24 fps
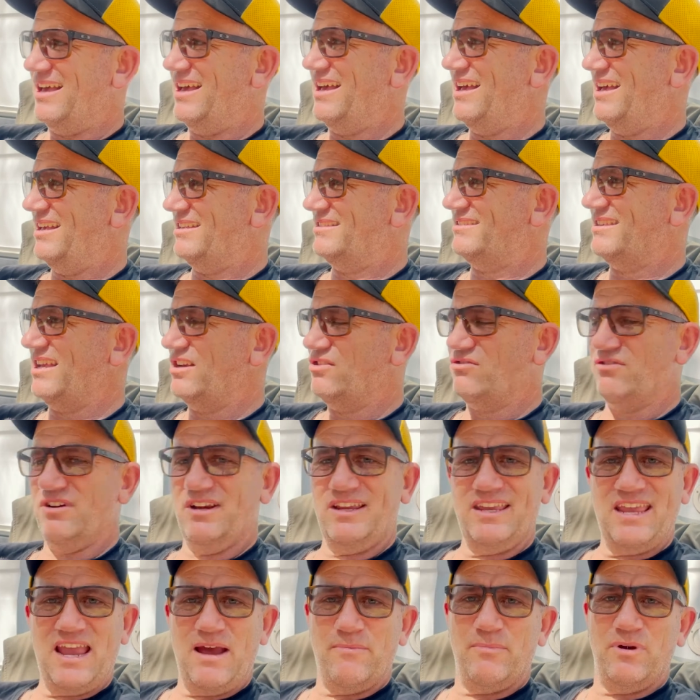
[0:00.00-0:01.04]
centric
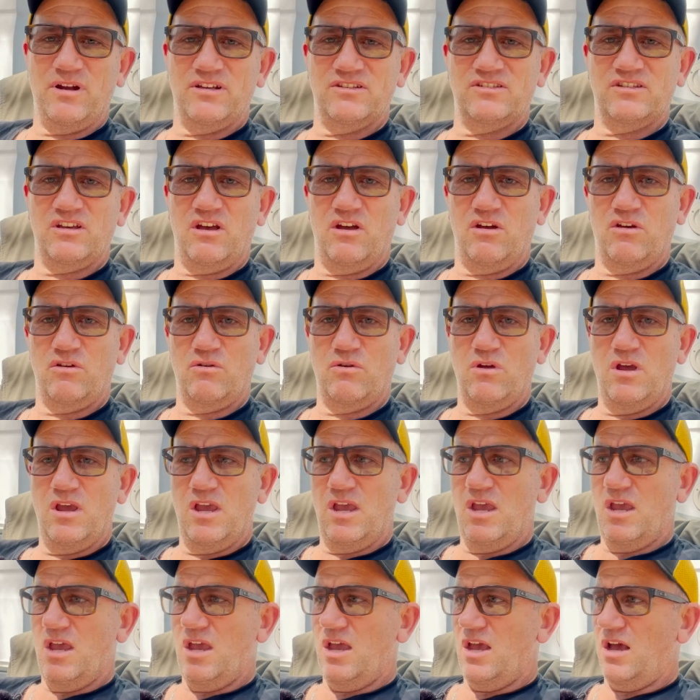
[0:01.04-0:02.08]
camera. So
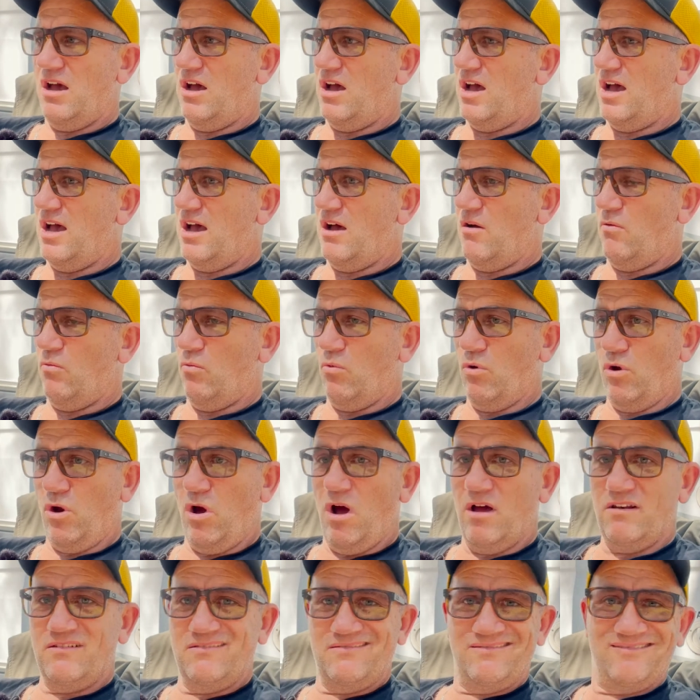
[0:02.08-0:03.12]
what
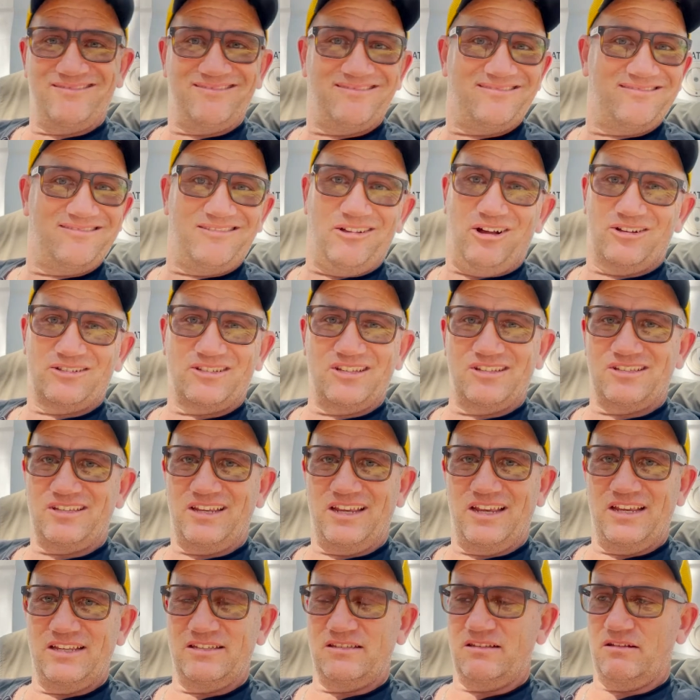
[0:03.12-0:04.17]
I'd like to see
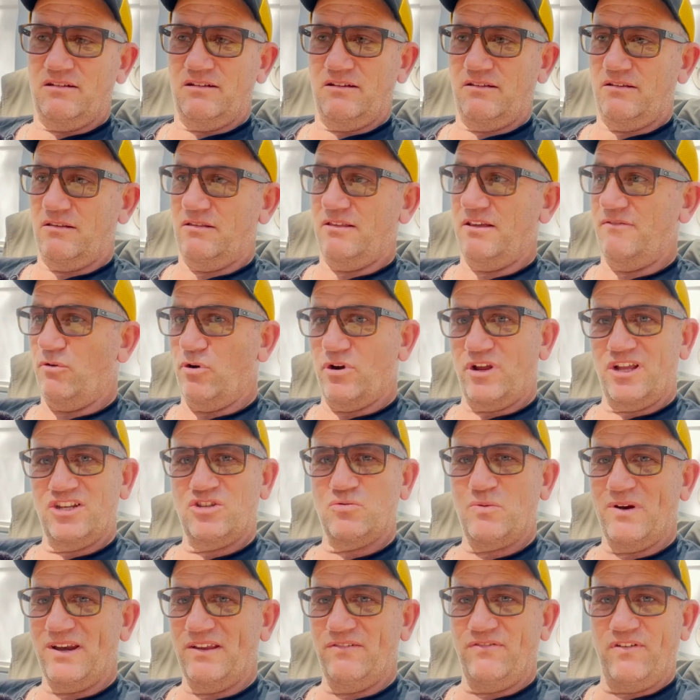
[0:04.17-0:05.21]
is they've already got
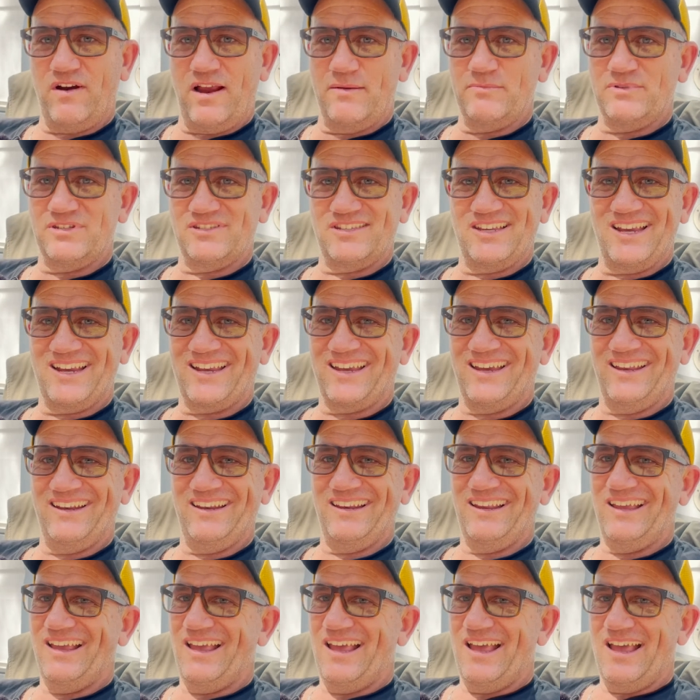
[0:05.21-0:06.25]
20 frames a second.
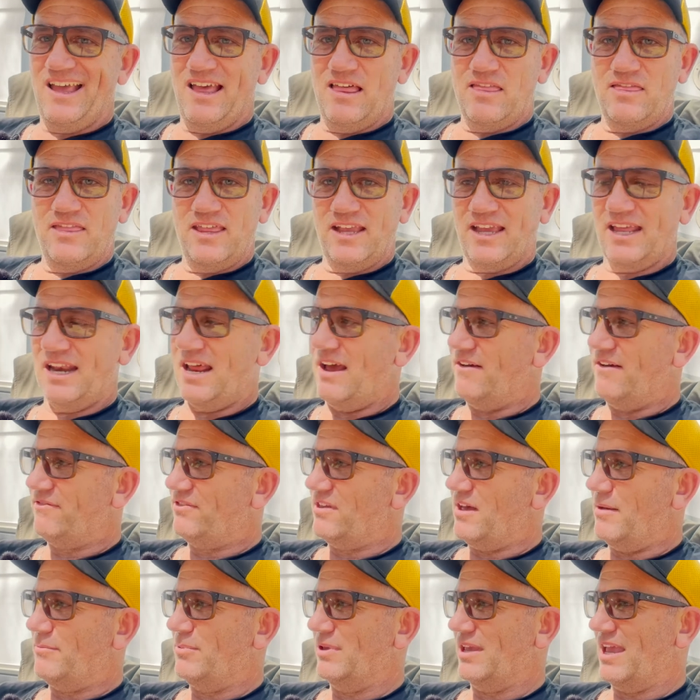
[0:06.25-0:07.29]
They're going to have to
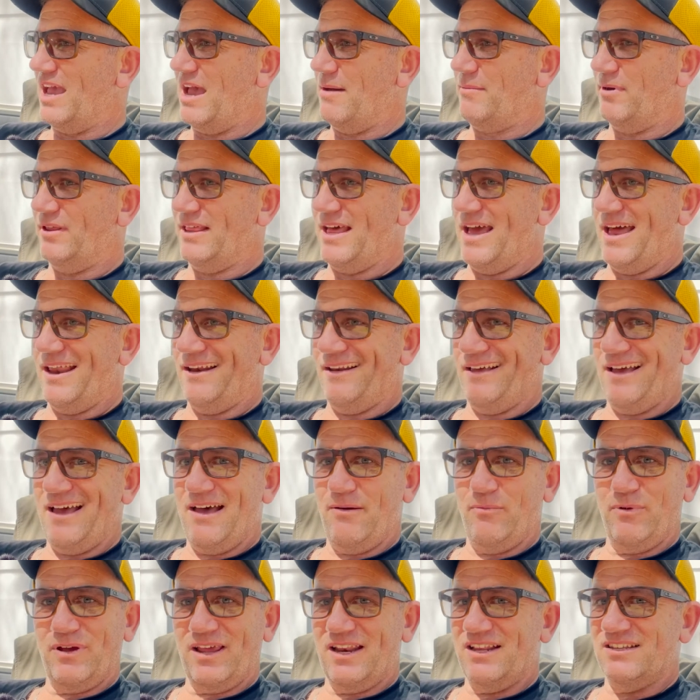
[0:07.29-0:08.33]
up the game on that.
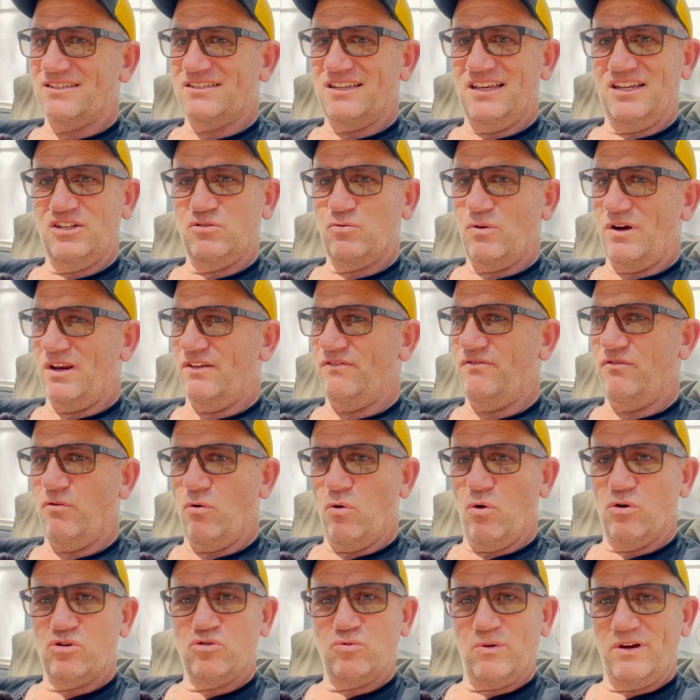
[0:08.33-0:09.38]
We're going to see
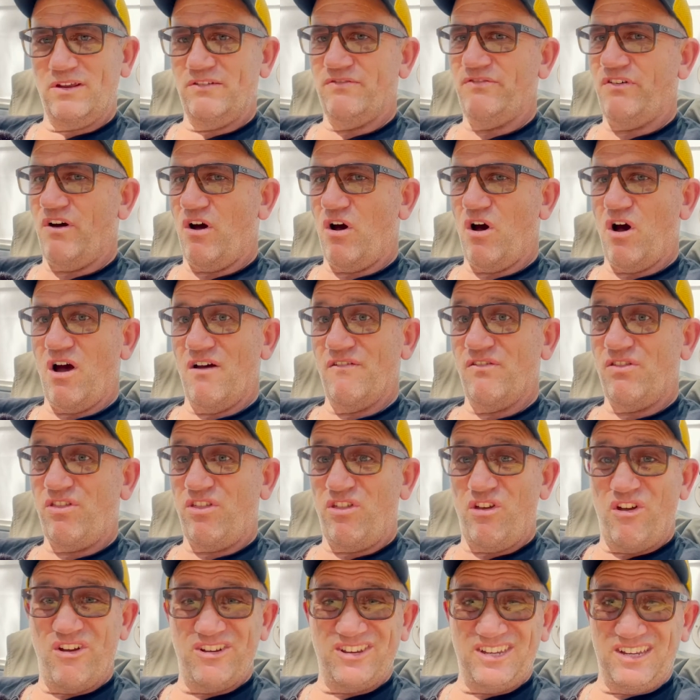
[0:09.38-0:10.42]
24, 25,
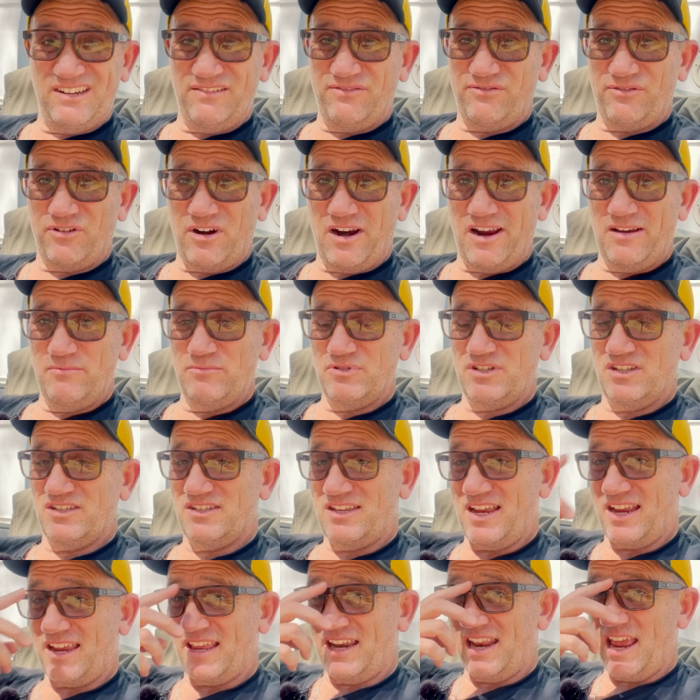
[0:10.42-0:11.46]
30 frames a
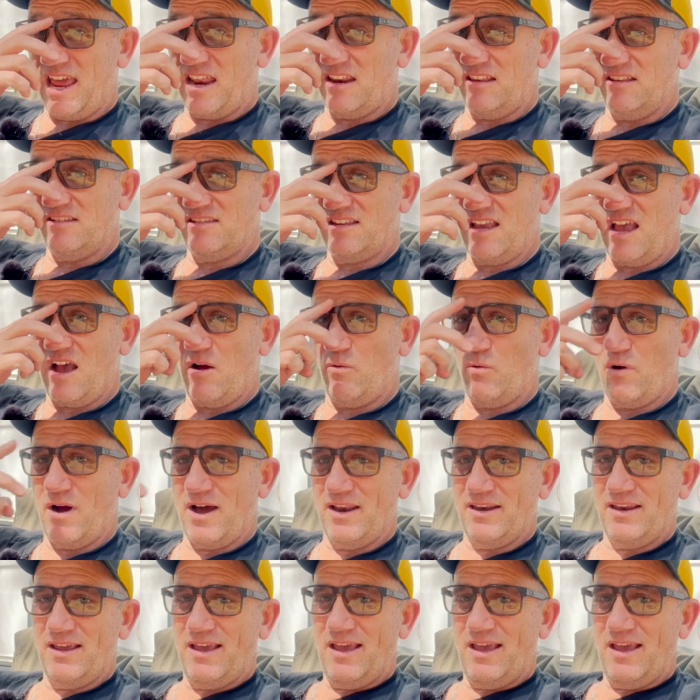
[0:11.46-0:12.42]
second out of this R1.